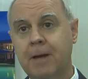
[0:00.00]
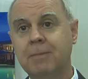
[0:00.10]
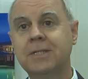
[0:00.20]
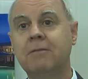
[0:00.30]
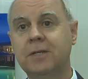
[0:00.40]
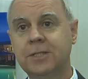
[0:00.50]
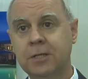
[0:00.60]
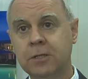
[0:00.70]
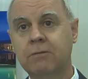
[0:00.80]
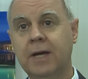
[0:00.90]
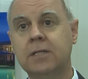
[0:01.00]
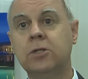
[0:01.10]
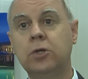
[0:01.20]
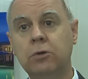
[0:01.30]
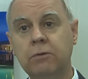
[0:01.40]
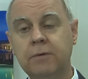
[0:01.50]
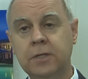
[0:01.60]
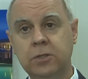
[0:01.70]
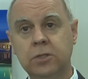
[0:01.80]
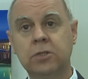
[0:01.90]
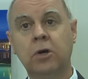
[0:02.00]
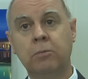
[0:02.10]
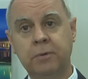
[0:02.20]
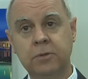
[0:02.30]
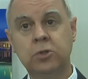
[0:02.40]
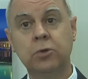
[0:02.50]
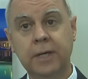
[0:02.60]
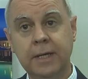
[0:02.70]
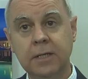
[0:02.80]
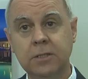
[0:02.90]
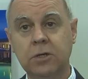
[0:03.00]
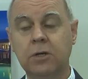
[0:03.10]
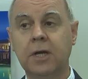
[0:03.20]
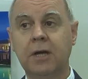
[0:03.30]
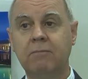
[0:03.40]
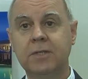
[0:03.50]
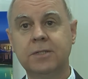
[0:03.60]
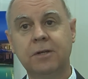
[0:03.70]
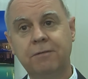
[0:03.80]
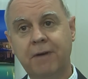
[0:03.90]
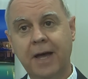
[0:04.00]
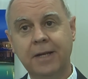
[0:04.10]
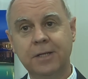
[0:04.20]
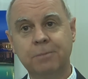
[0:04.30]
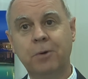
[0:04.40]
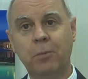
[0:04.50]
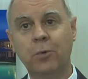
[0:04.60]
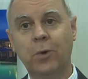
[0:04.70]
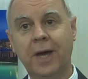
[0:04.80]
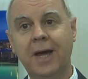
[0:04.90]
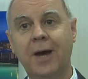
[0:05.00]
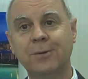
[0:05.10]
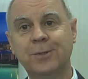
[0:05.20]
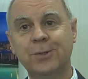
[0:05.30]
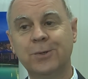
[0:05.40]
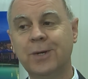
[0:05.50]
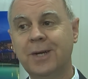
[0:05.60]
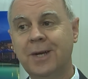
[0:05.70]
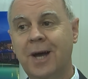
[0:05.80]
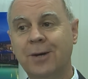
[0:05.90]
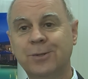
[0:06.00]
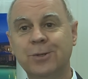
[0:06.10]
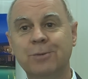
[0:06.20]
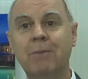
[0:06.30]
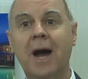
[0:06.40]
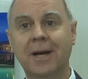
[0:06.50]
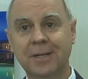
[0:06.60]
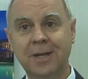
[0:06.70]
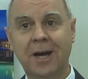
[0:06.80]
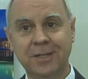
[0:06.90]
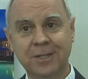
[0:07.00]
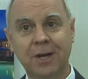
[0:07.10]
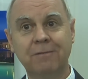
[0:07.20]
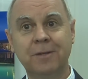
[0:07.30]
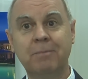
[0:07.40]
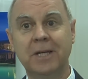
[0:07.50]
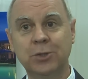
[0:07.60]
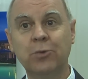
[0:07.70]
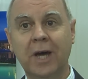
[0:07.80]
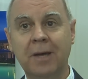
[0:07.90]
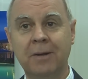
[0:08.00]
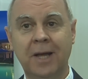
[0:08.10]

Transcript: I must say we're still quite new. We just opened two years, so we're still finding the proper way how to how to market ourselves the best way.